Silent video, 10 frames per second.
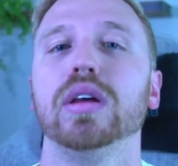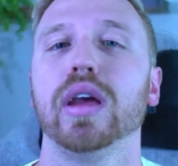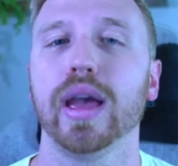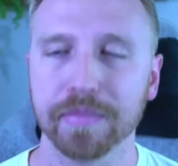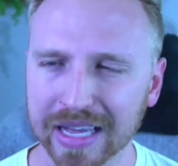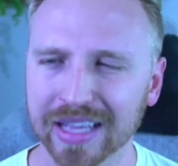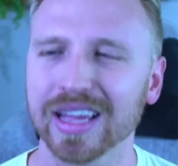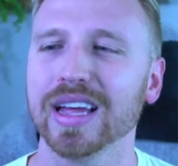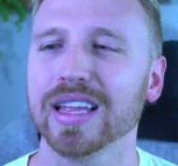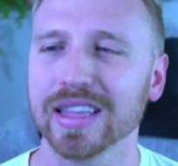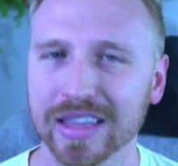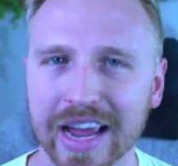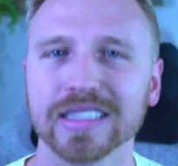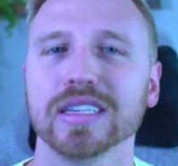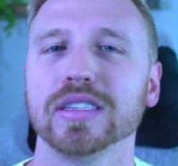and make
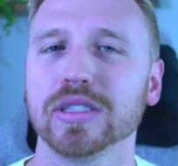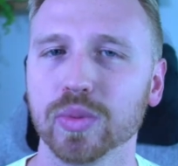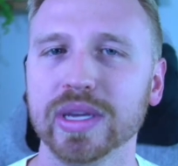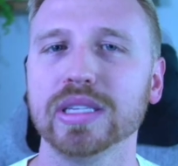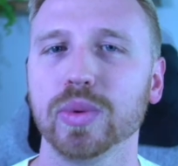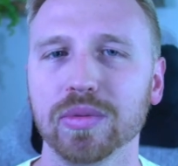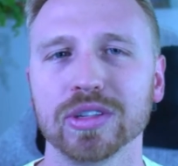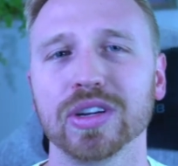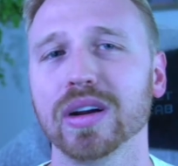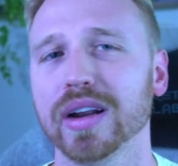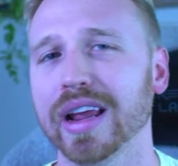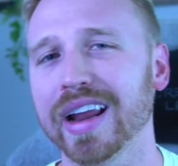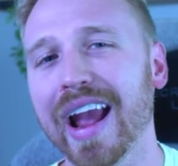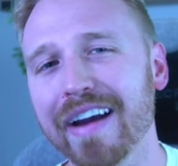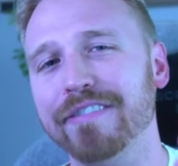that sweet return and
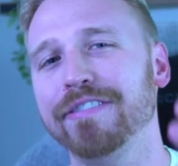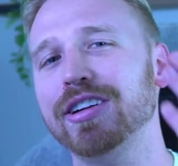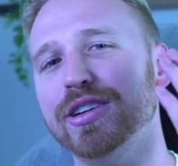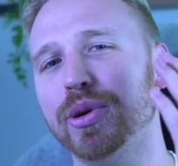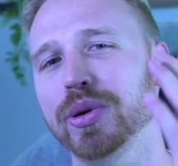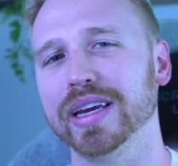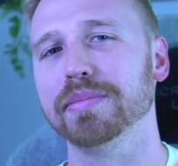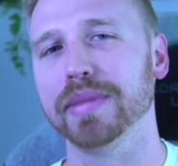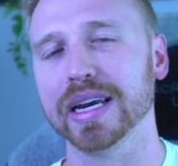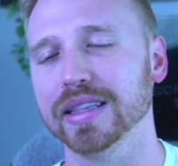have fun doing it, man.